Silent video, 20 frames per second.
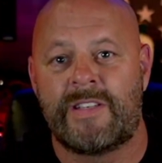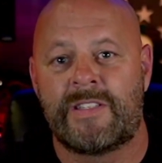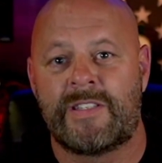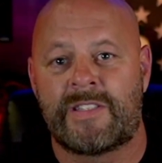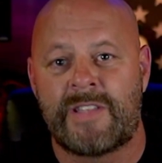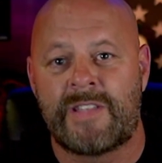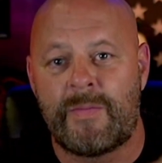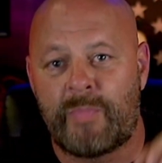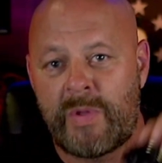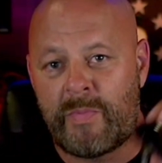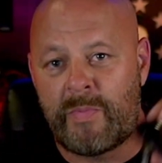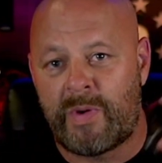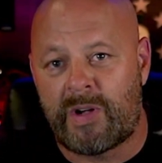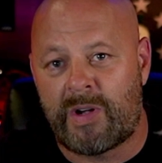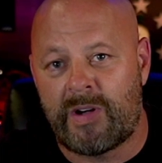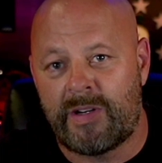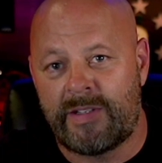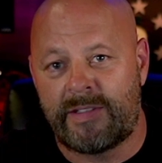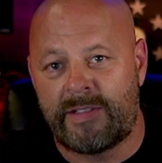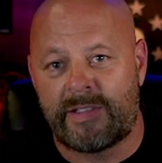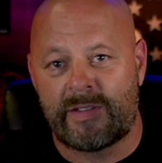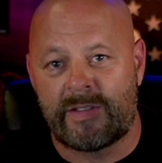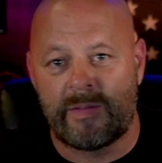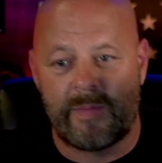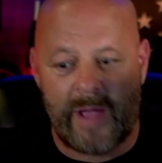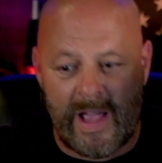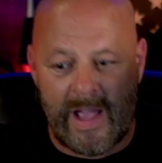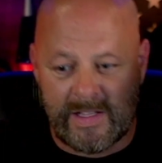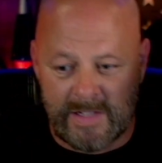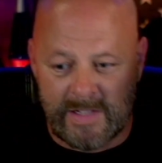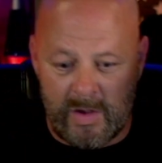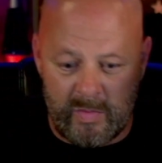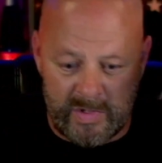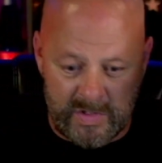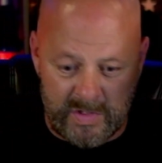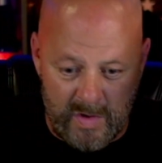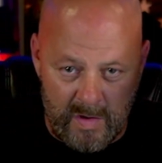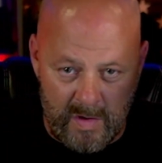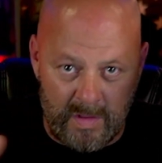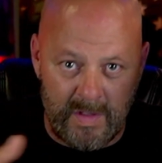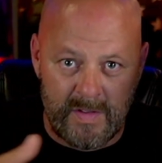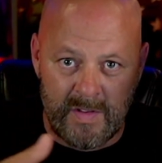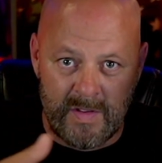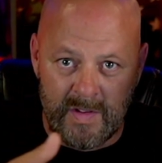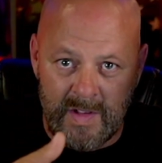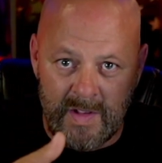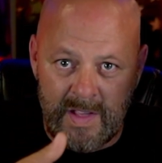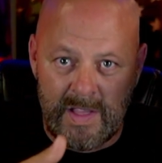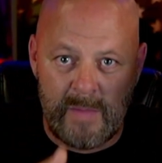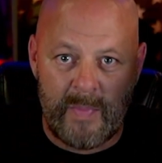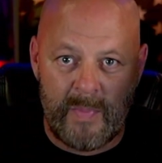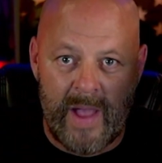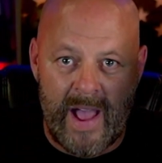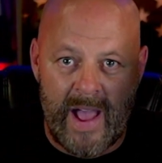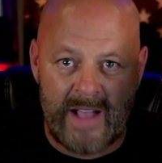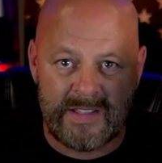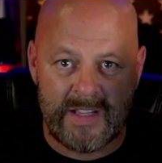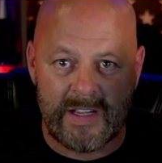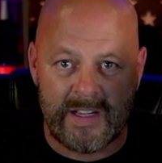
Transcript: is simply because as I was circling the lily pads,